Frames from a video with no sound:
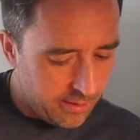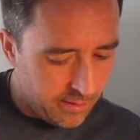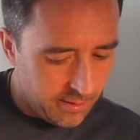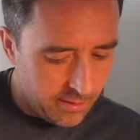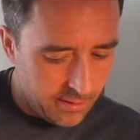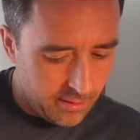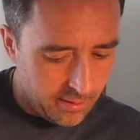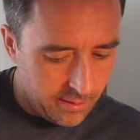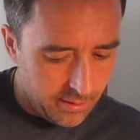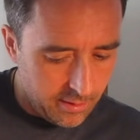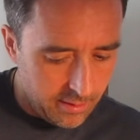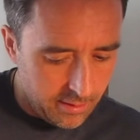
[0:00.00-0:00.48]

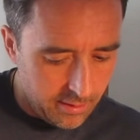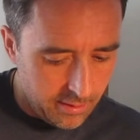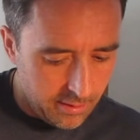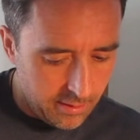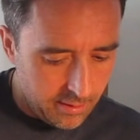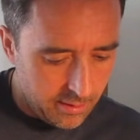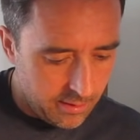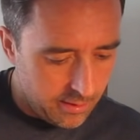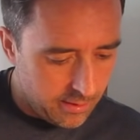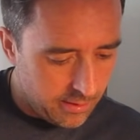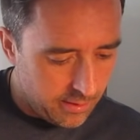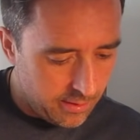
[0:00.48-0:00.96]

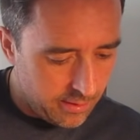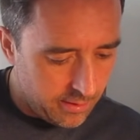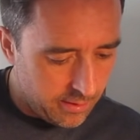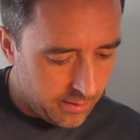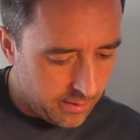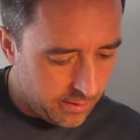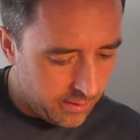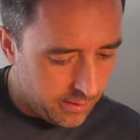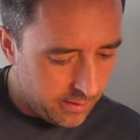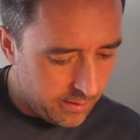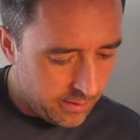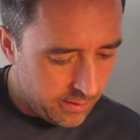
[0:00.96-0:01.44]

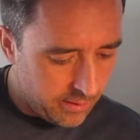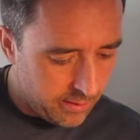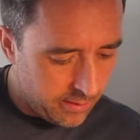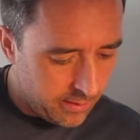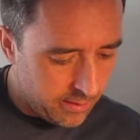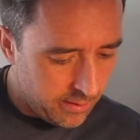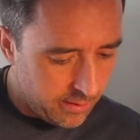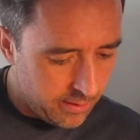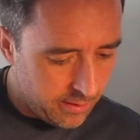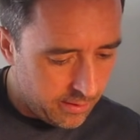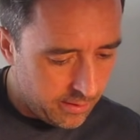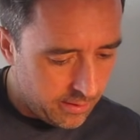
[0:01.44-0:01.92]

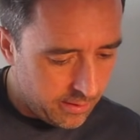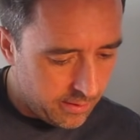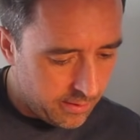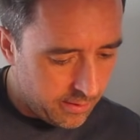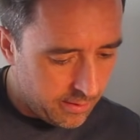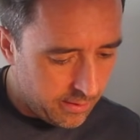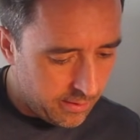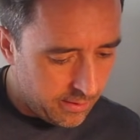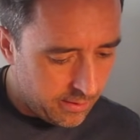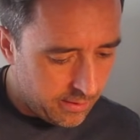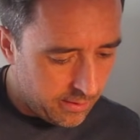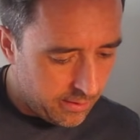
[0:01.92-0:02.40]

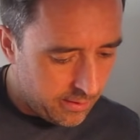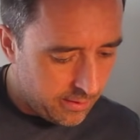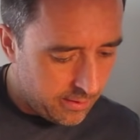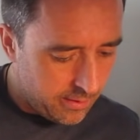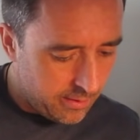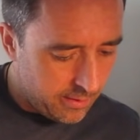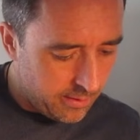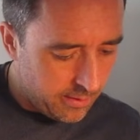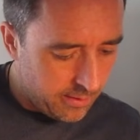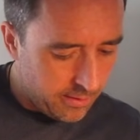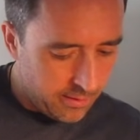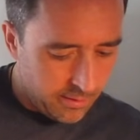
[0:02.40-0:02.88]

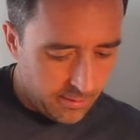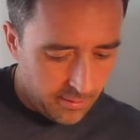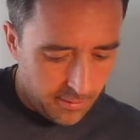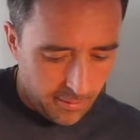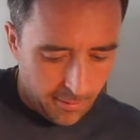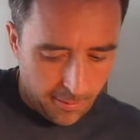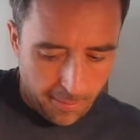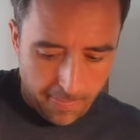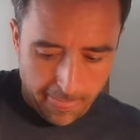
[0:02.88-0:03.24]
Nobody speaks.